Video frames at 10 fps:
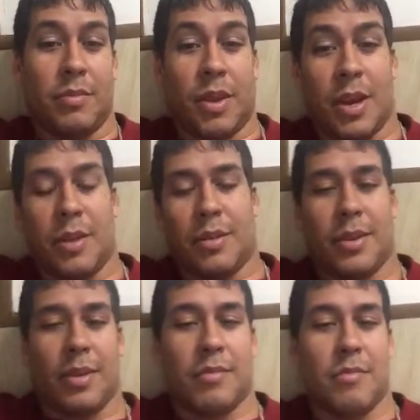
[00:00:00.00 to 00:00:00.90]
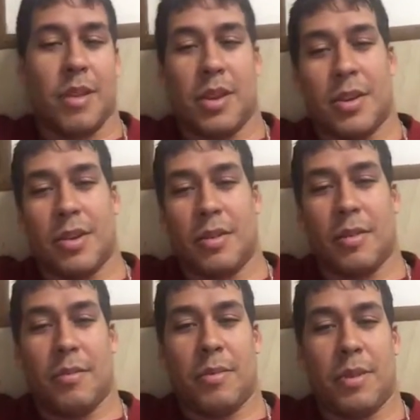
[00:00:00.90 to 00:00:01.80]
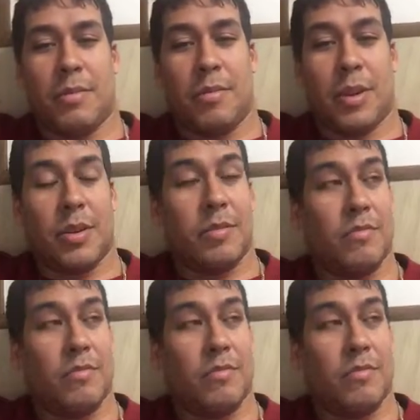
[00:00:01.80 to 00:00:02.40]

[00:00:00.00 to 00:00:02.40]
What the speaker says: I know some may disagree with me. But